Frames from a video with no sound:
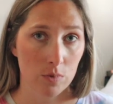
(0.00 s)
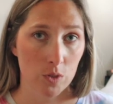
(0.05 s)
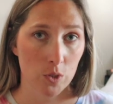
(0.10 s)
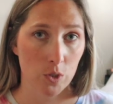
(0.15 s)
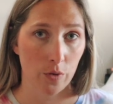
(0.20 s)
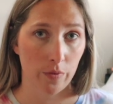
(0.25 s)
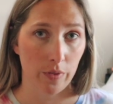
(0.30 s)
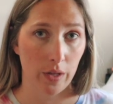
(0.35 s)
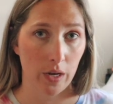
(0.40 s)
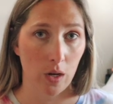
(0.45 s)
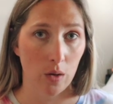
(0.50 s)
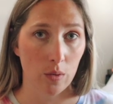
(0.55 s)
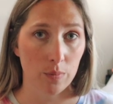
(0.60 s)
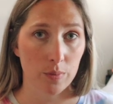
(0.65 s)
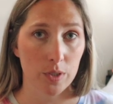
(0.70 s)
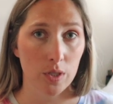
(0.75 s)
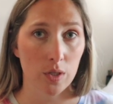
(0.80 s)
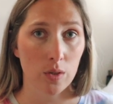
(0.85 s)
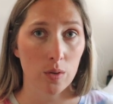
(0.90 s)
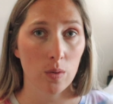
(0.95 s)
So if that
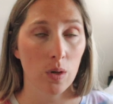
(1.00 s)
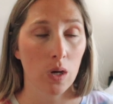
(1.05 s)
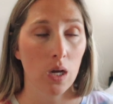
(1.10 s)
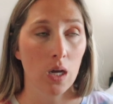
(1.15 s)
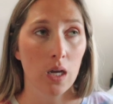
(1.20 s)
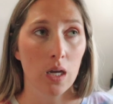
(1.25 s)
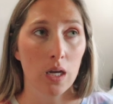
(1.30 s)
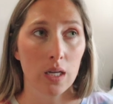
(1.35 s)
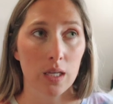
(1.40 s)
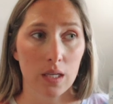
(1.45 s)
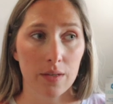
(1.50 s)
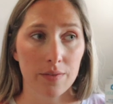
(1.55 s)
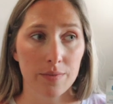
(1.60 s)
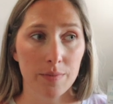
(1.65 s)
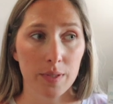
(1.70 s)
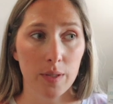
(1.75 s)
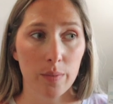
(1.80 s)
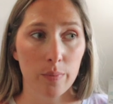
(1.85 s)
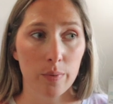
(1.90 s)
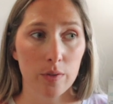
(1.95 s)
helps you, gives
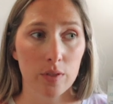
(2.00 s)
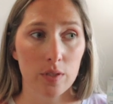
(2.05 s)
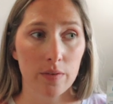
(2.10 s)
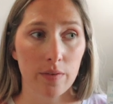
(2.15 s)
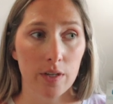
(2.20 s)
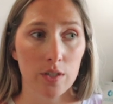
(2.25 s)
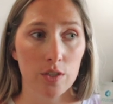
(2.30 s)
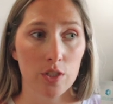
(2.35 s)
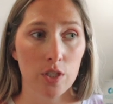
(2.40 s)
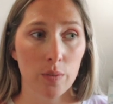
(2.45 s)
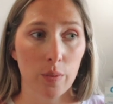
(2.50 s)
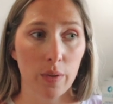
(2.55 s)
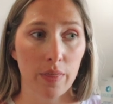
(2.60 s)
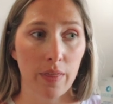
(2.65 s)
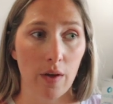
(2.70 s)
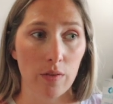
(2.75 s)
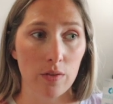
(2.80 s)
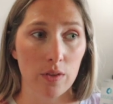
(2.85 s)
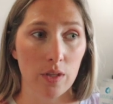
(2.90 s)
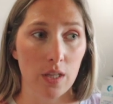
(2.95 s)
me the boost of energy
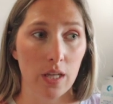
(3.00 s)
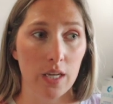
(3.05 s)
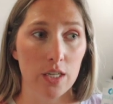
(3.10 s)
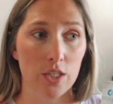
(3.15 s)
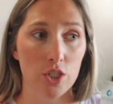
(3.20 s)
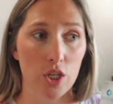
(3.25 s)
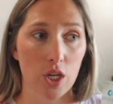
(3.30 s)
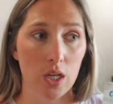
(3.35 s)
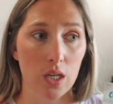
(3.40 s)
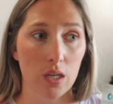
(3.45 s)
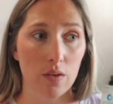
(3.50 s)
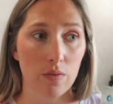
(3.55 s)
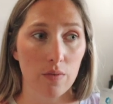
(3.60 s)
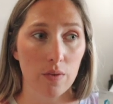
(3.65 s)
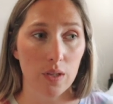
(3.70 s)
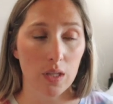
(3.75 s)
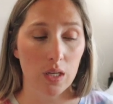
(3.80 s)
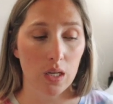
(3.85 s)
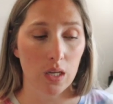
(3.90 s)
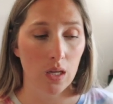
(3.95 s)
without the like shaky
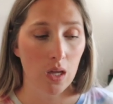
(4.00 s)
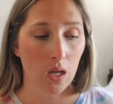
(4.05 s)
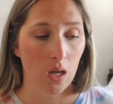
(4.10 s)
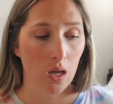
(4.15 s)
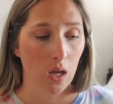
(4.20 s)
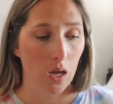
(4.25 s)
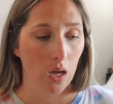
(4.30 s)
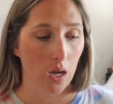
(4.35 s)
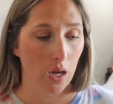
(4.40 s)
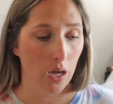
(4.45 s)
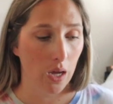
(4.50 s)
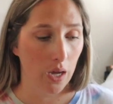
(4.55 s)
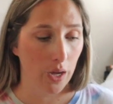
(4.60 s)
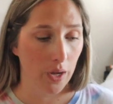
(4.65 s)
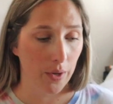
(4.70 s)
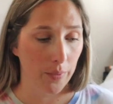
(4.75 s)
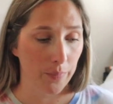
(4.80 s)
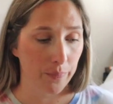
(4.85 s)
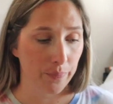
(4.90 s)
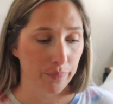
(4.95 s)
feeling.
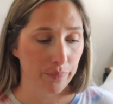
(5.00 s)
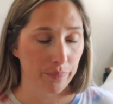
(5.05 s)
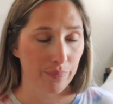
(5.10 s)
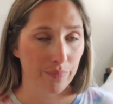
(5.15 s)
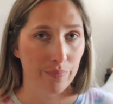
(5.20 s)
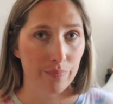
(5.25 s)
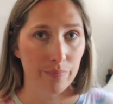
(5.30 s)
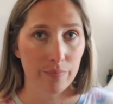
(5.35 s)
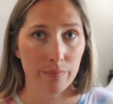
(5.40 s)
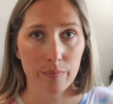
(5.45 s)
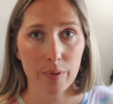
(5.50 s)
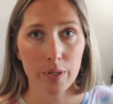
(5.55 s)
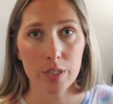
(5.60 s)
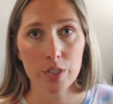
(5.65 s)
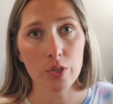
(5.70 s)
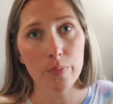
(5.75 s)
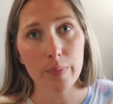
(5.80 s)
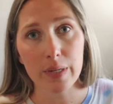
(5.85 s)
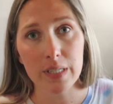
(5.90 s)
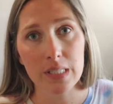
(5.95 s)
Um,
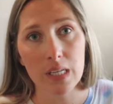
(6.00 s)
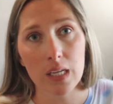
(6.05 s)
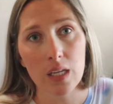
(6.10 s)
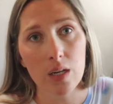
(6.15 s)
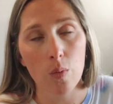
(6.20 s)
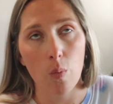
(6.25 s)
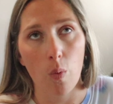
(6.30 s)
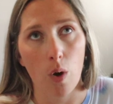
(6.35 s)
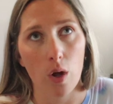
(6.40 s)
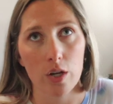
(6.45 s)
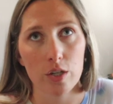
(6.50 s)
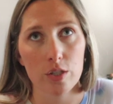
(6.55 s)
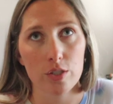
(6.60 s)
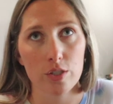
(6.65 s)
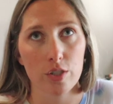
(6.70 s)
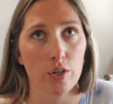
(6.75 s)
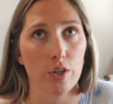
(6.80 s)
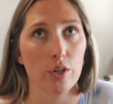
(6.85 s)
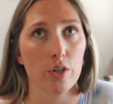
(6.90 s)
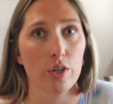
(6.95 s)
plus you're mixing it in water,
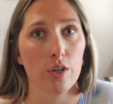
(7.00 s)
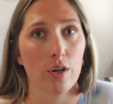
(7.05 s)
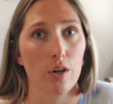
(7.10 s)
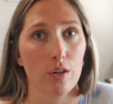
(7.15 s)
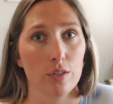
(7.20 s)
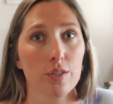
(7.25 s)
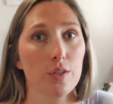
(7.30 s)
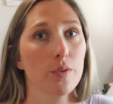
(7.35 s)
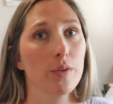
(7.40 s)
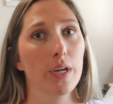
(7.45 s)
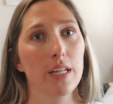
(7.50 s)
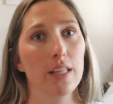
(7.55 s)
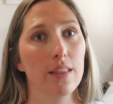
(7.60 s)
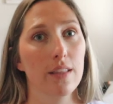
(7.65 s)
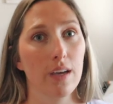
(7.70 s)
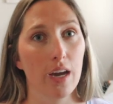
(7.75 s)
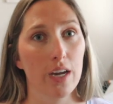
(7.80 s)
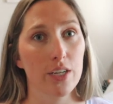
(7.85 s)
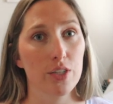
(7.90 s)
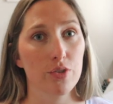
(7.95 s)
so you're also getting the
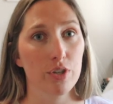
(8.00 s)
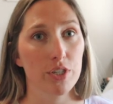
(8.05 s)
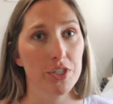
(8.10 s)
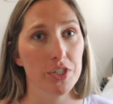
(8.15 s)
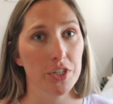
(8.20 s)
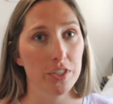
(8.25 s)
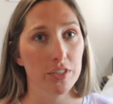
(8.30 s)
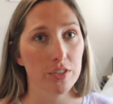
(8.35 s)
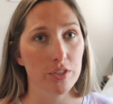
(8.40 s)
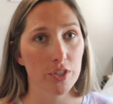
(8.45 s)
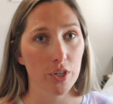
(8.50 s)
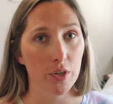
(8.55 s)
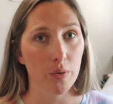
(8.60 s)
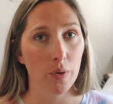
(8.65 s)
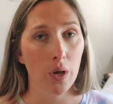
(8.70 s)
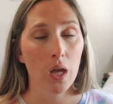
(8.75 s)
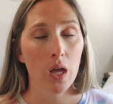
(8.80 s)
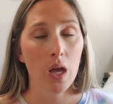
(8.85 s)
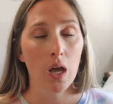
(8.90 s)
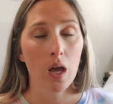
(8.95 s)
hydration too.
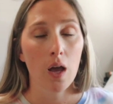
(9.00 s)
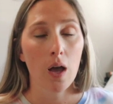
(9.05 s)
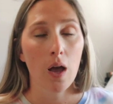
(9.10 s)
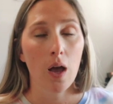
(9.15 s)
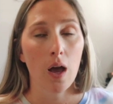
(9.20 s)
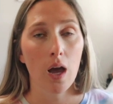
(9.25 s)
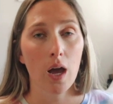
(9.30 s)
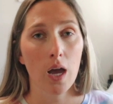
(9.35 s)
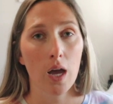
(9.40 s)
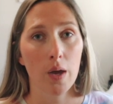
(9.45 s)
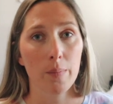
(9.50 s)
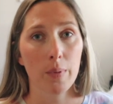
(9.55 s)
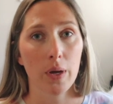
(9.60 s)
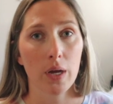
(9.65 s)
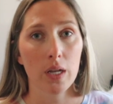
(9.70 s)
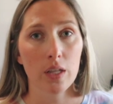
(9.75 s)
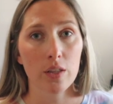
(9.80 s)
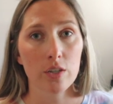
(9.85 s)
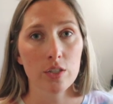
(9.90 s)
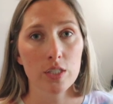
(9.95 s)
Um,
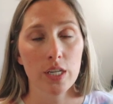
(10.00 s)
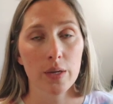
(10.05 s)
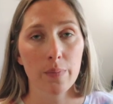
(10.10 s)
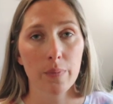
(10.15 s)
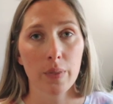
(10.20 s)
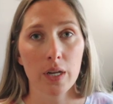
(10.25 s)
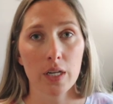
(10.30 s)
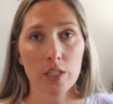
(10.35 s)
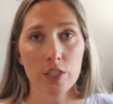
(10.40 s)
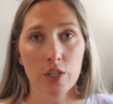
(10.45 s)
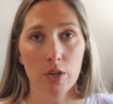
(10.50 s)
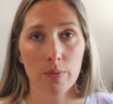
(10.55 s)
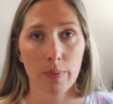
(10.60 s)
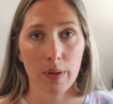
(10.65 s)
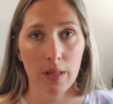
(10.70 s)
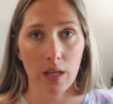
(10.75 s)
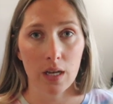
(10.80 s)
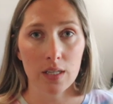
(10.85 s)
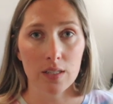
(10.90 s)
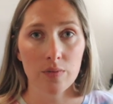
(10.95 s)
another tip that I shared in my
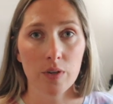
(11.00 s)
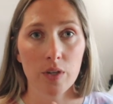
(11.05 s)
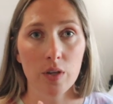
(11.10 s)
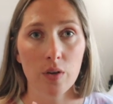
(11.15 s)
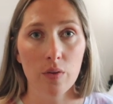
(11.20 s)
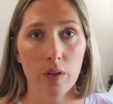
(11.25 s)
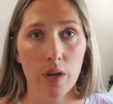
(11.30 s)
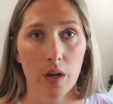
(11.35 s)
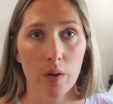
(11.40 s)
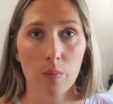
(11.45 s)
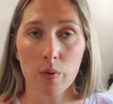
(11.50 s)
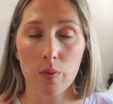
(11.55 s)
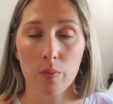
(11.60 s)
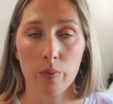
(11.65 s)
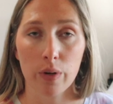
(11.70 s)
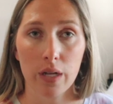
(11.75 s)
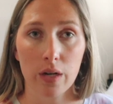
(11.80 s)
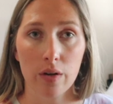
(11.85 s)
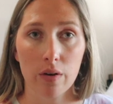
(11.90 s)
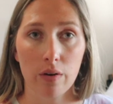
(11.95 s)
last video that I will
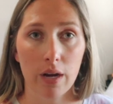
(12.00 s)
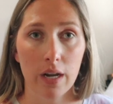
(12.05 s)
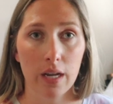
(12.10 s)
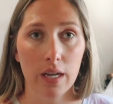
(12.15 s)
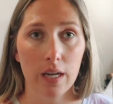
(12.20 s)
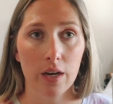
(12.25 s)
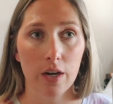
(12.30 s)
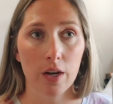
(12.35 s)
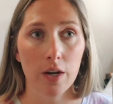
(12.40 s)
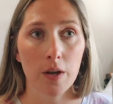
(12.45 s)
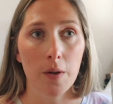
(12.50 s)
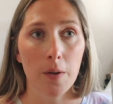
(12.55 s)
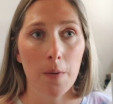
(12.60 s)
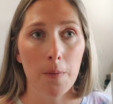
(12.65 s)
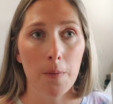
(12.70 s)
reiterate here,